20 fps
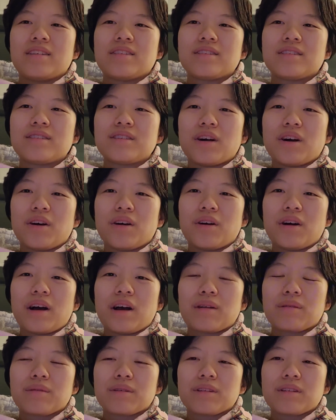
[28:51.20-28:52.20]
So
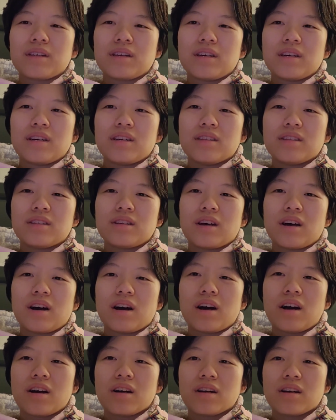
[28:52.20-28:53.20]
I'm gonna
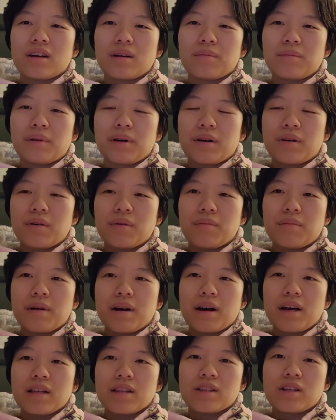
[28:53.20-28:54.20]
talk about
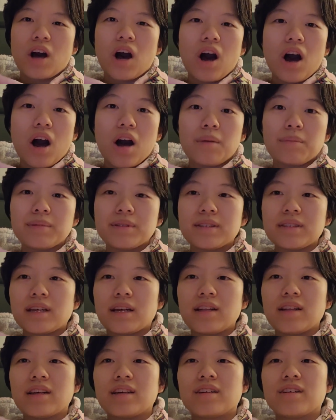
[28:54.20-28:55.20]
my top
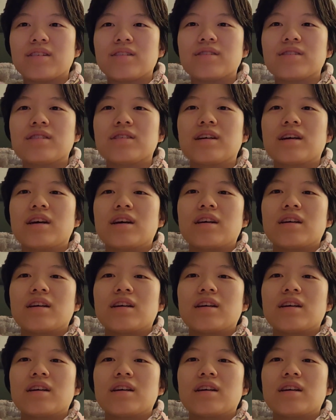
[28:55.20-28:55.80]
sellers.